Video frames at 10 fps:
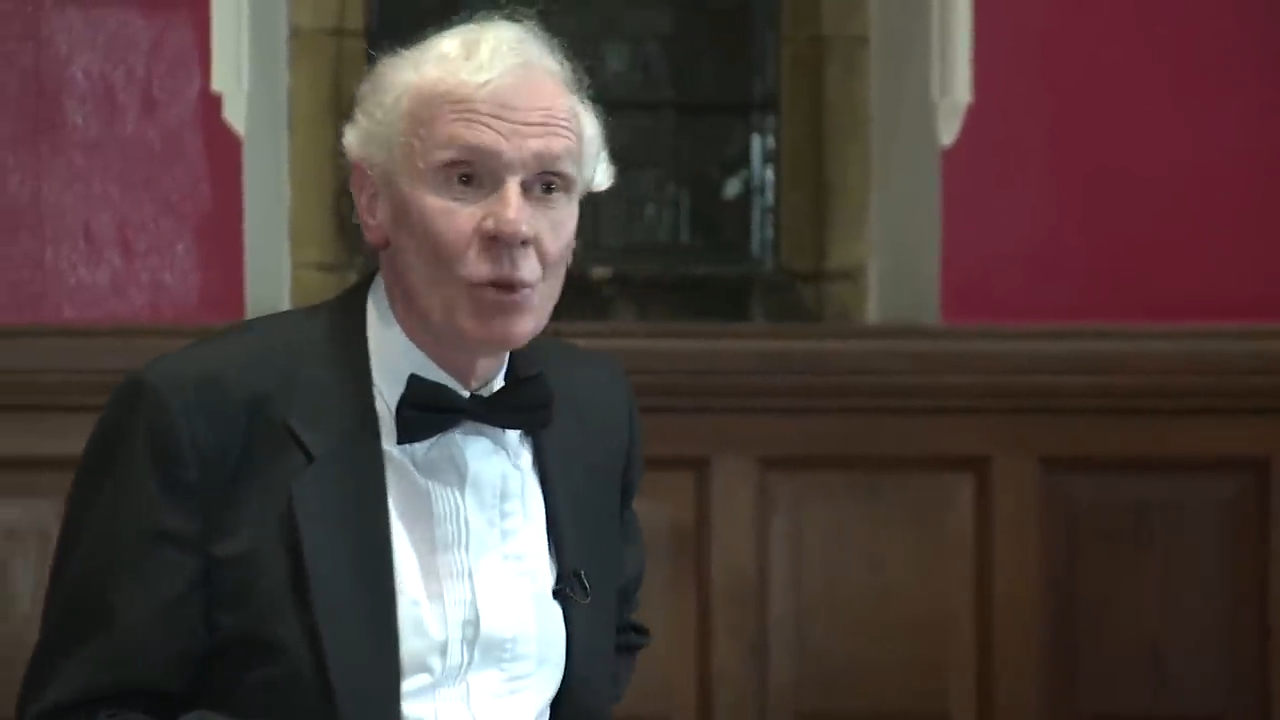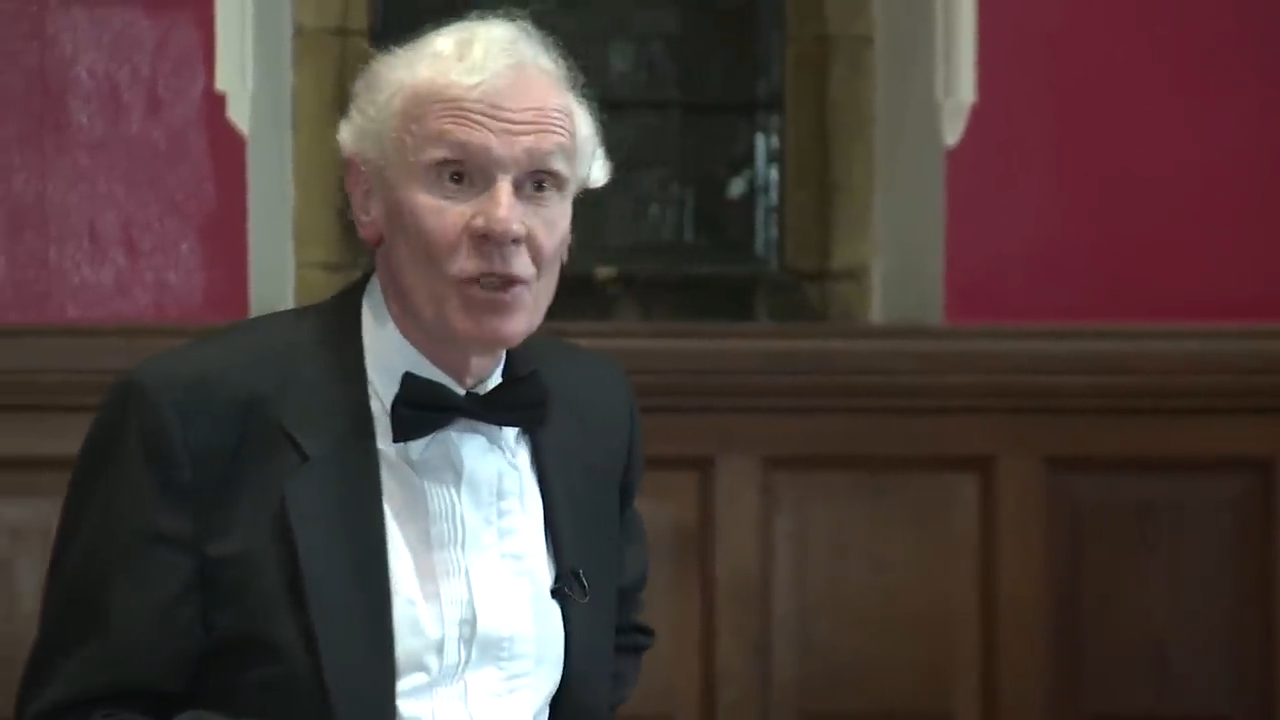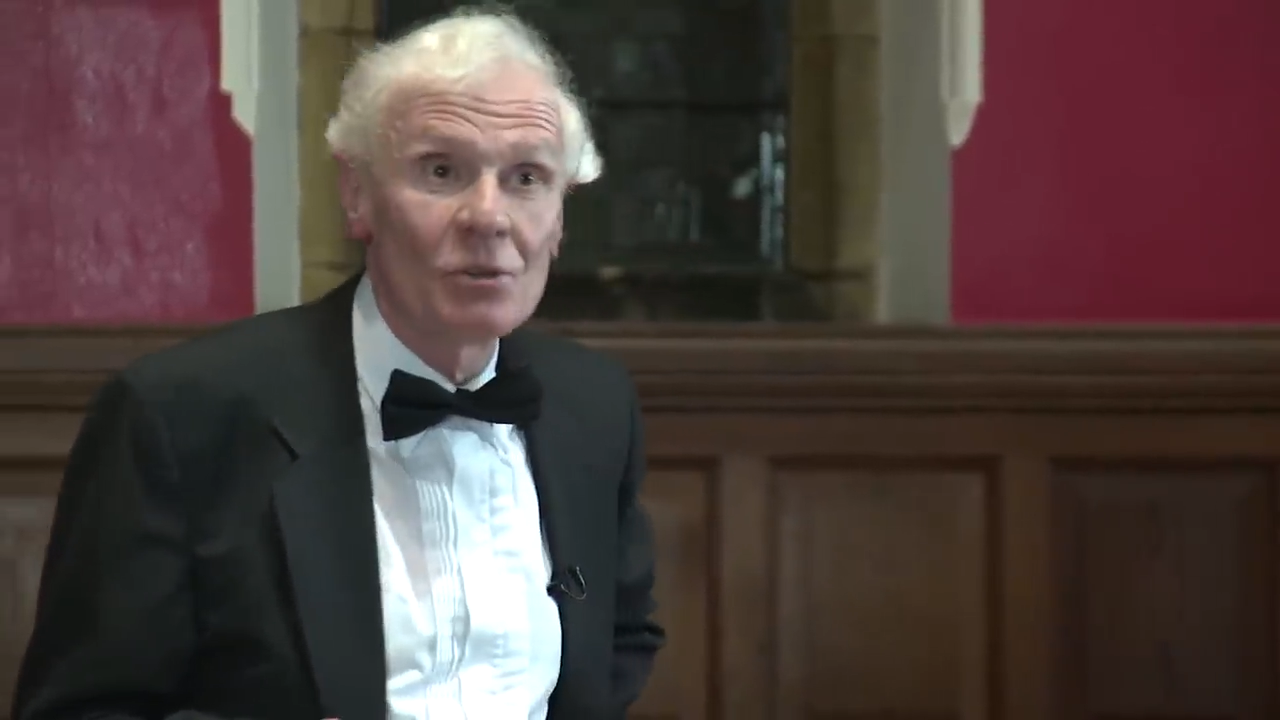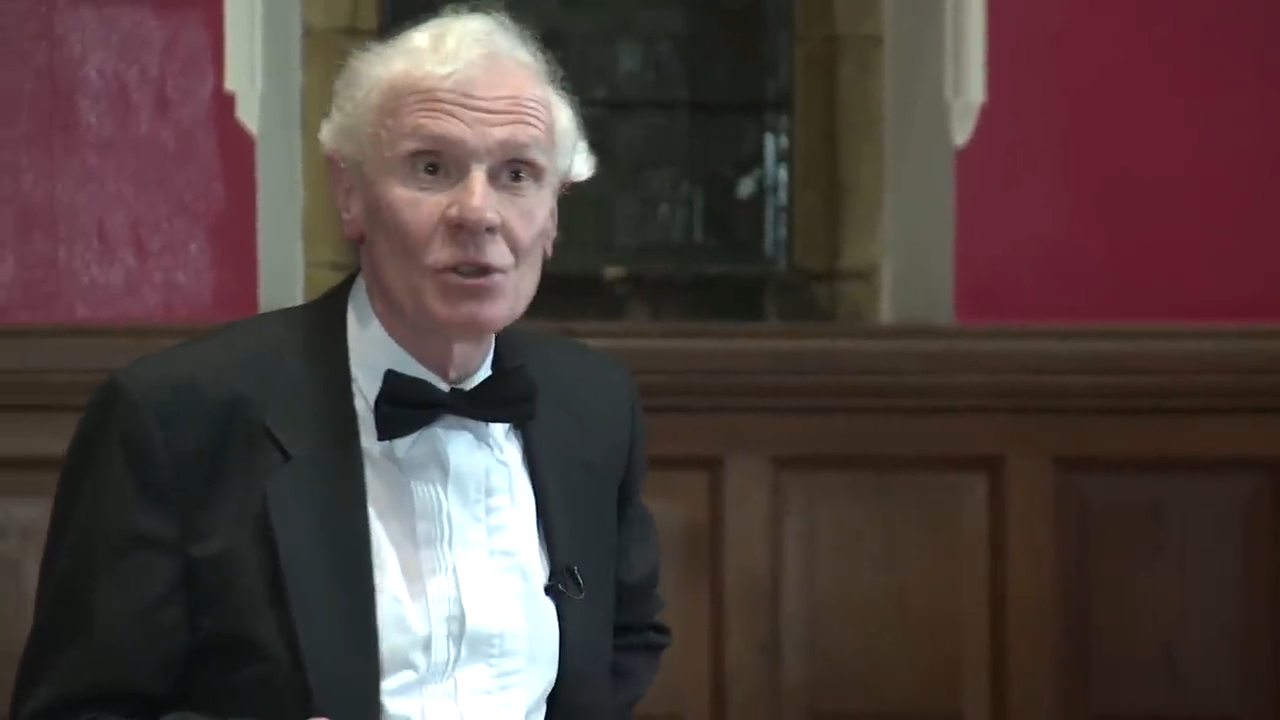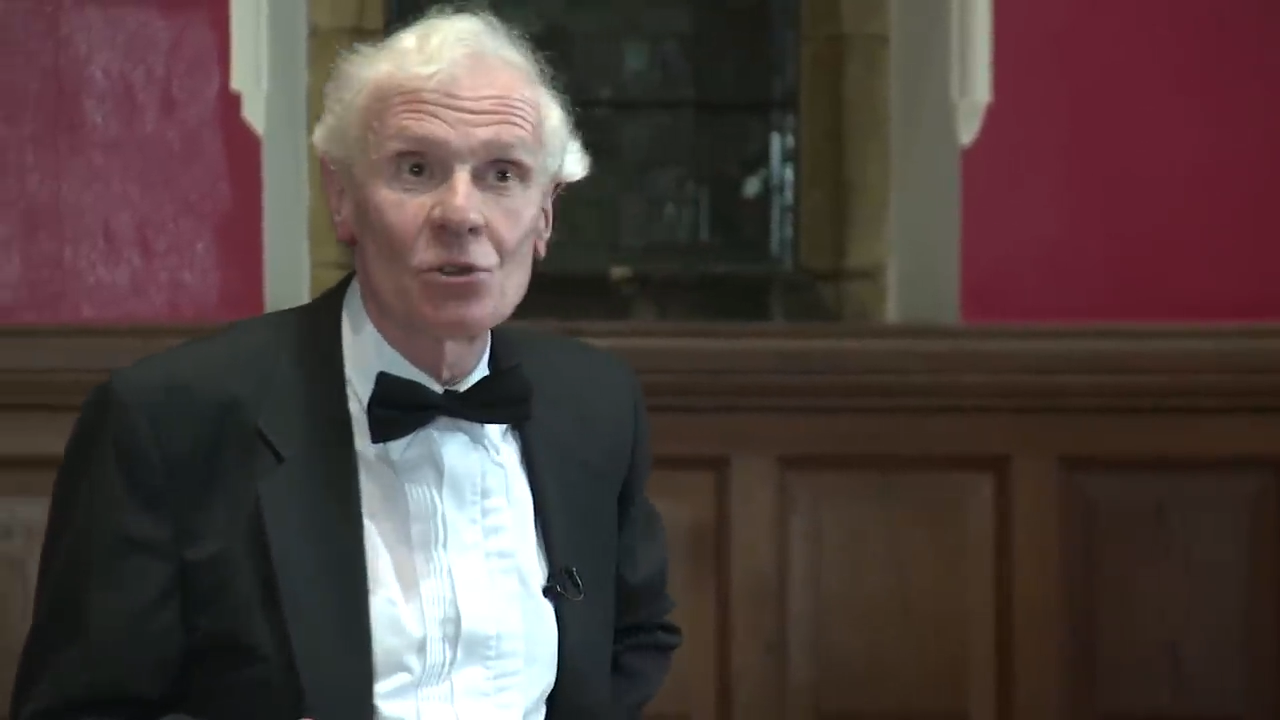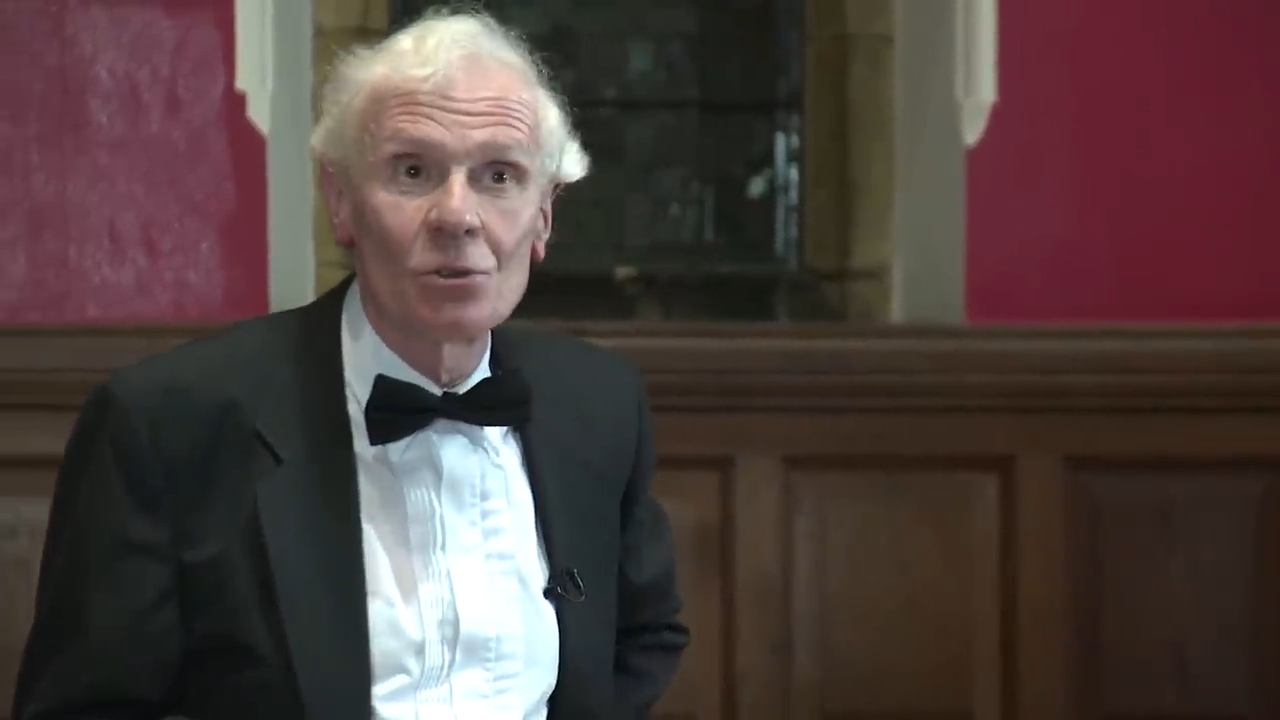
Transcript: whether it's